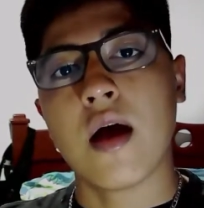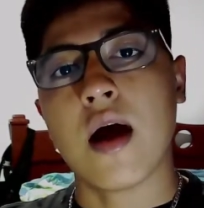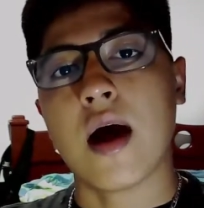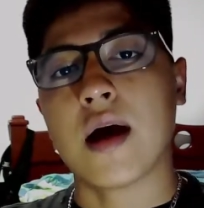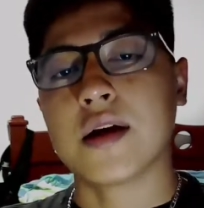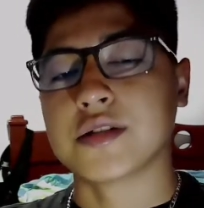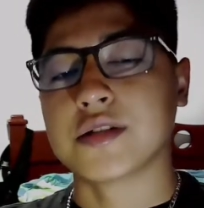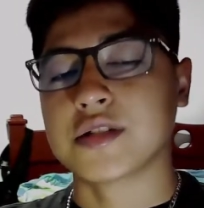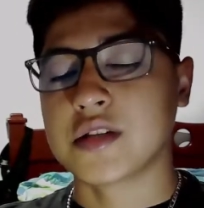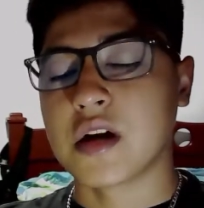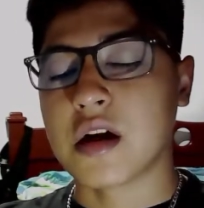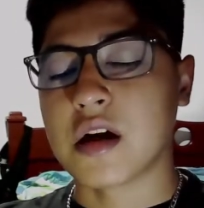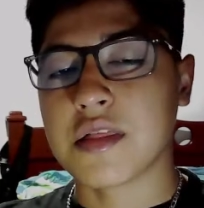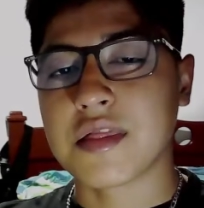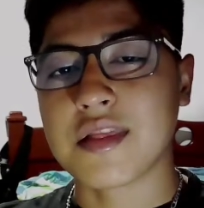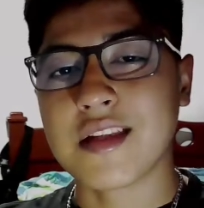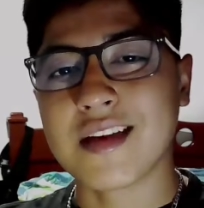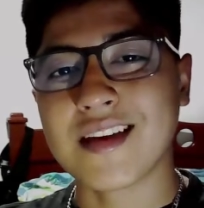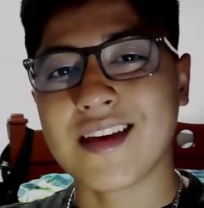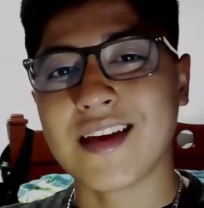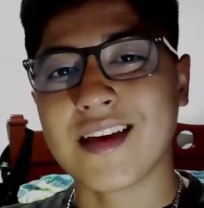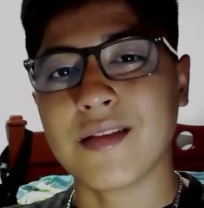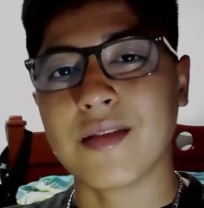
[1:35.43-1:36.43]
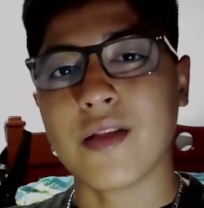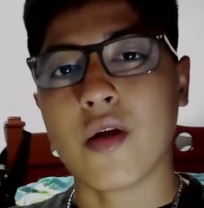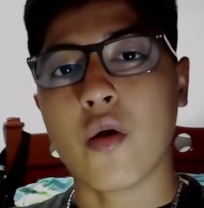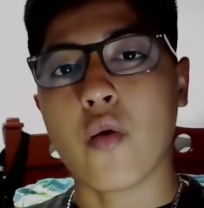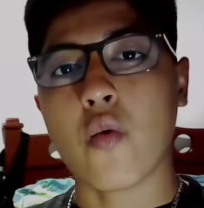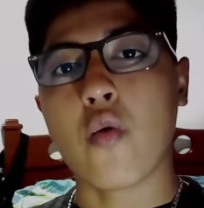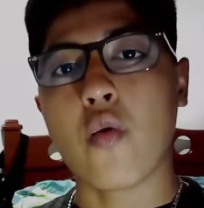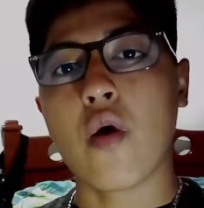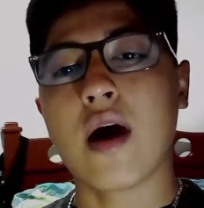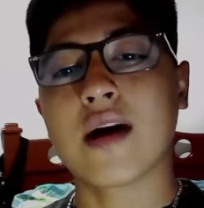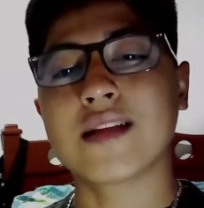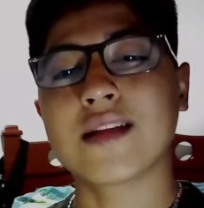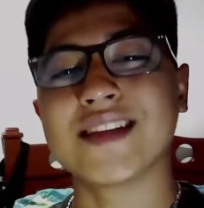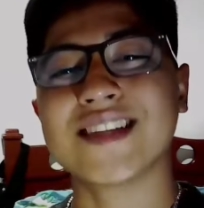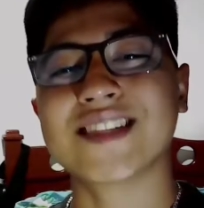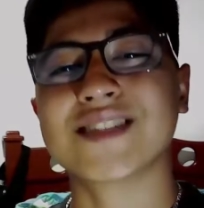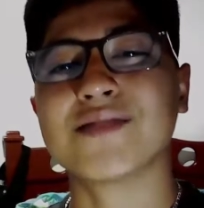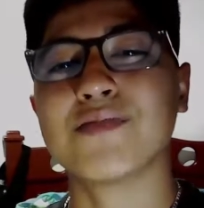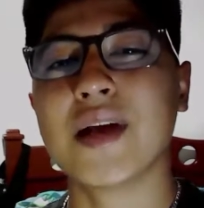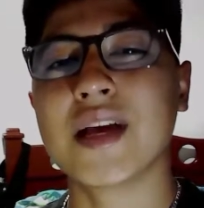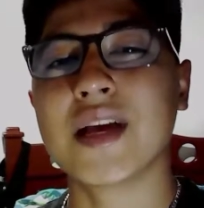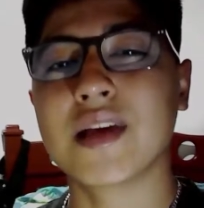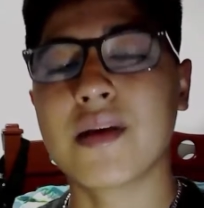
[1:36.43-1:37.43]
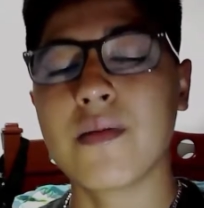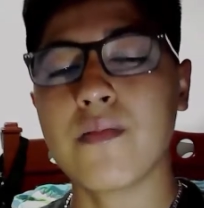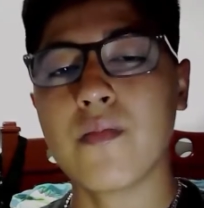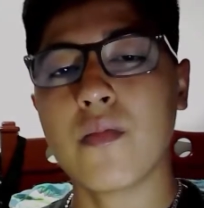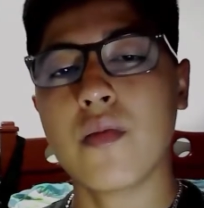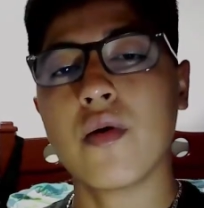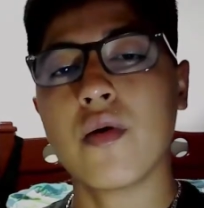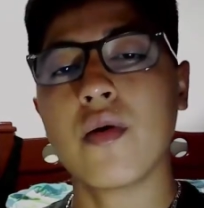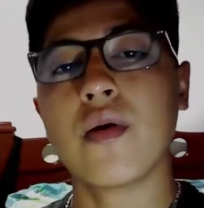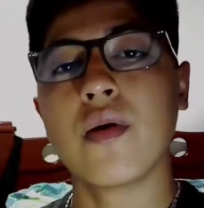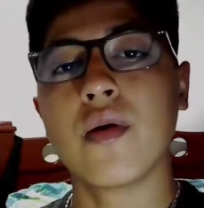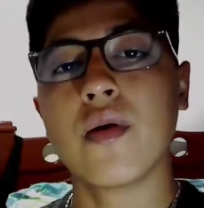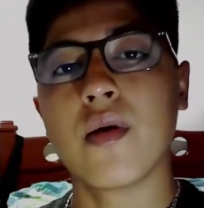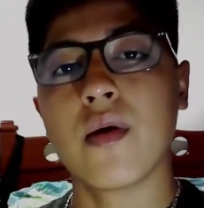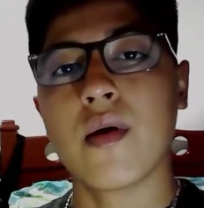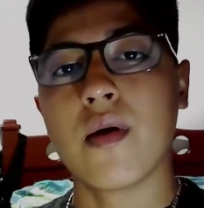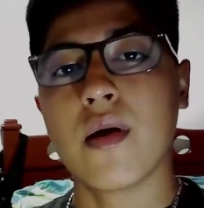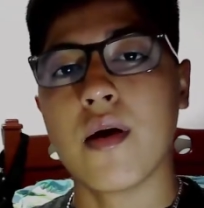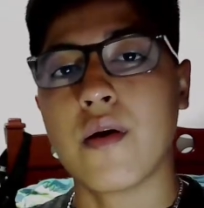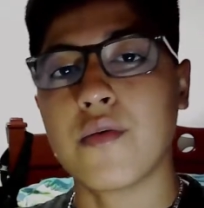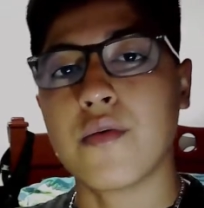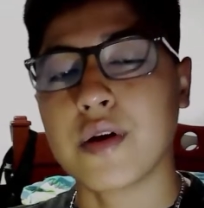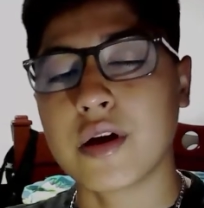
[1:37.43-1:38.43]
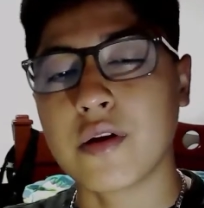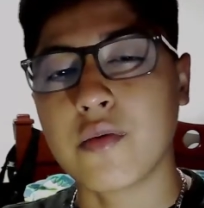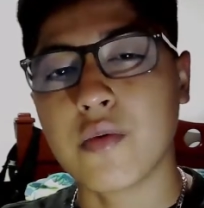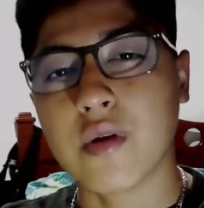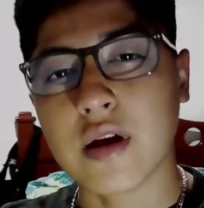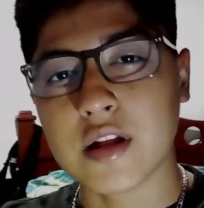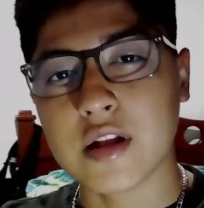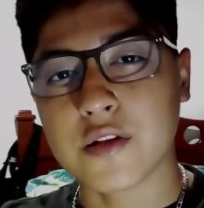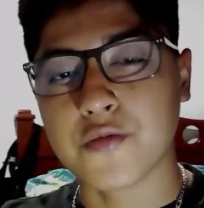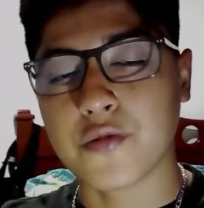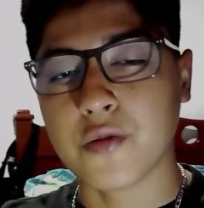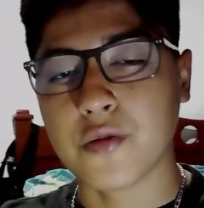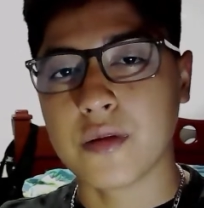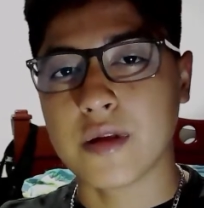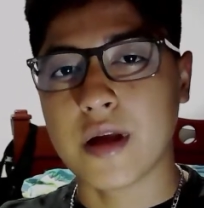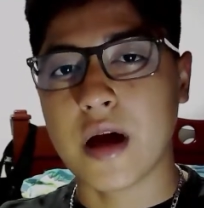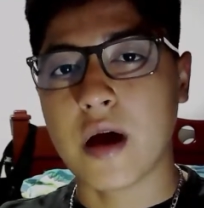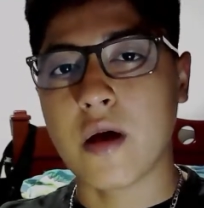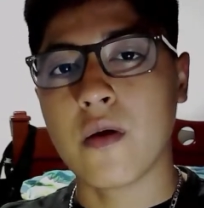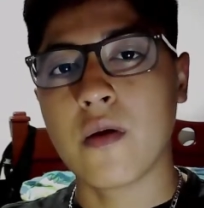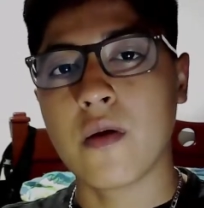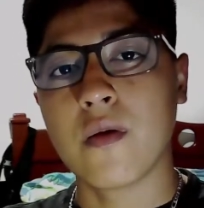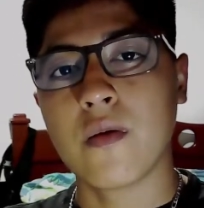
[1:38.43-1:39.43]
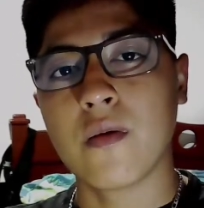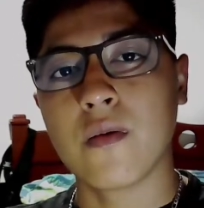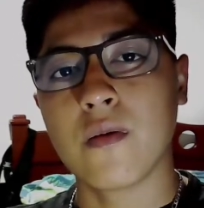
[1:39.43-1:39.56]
and start thinking, what is making me regretful now?